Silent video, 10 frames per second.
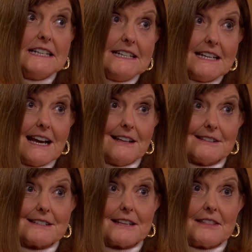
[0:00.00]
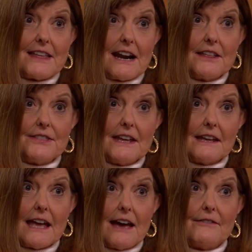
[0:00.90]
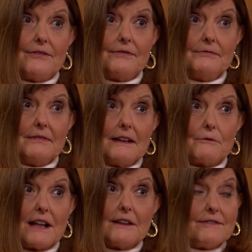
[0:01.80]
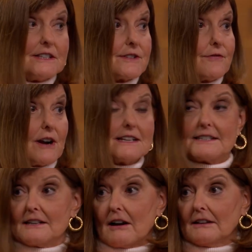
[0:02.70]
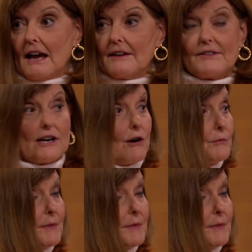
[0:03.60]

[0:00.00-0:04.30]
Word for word: details that I think have relevance for us in our life and our own